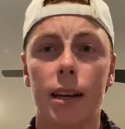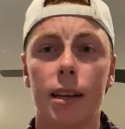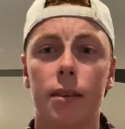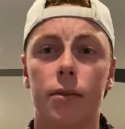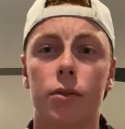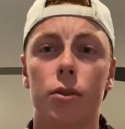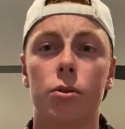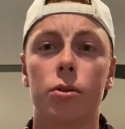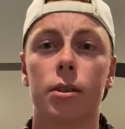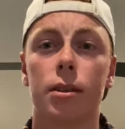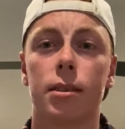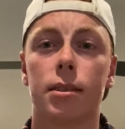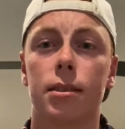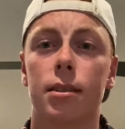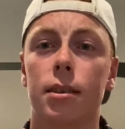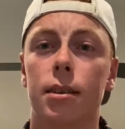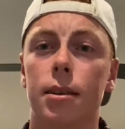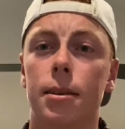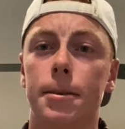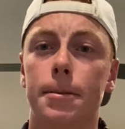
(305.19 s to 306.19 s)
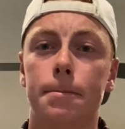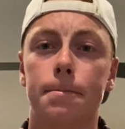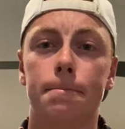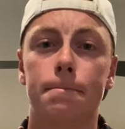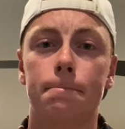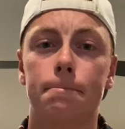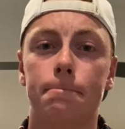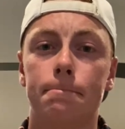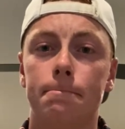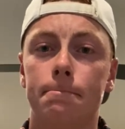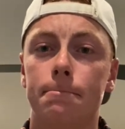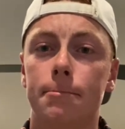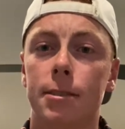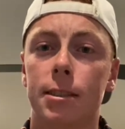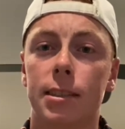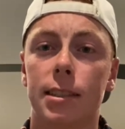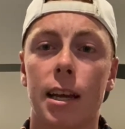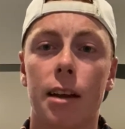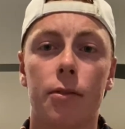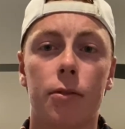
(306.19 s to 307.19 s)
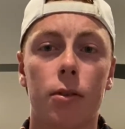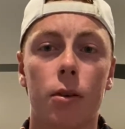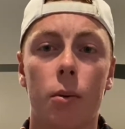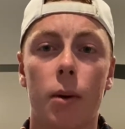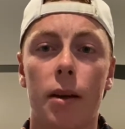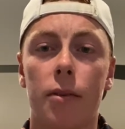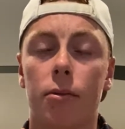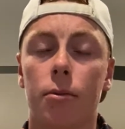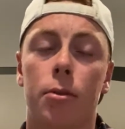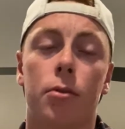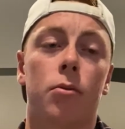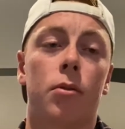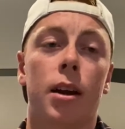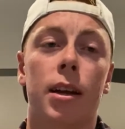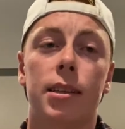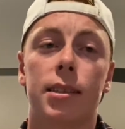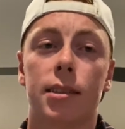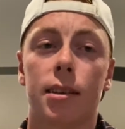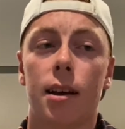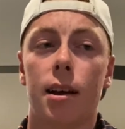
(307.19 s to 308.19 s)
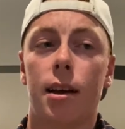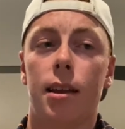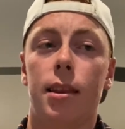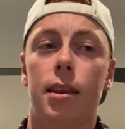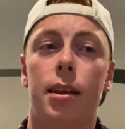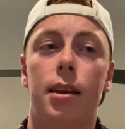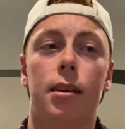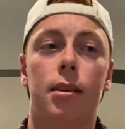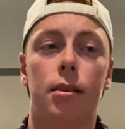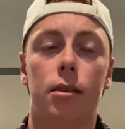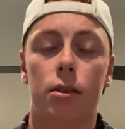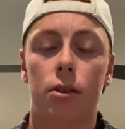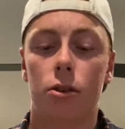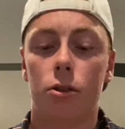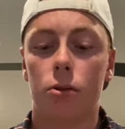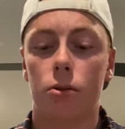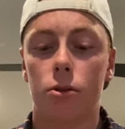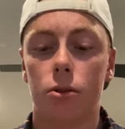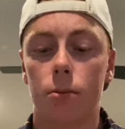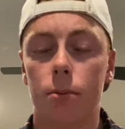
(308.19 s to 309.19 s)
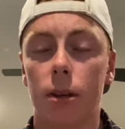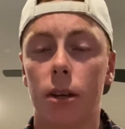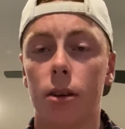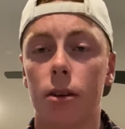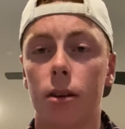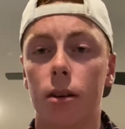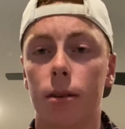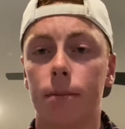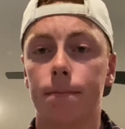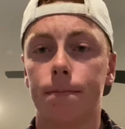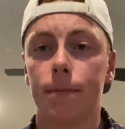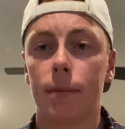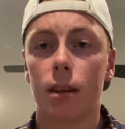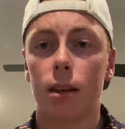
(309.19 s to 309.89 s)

If you just stay away from the right side, then you should be good.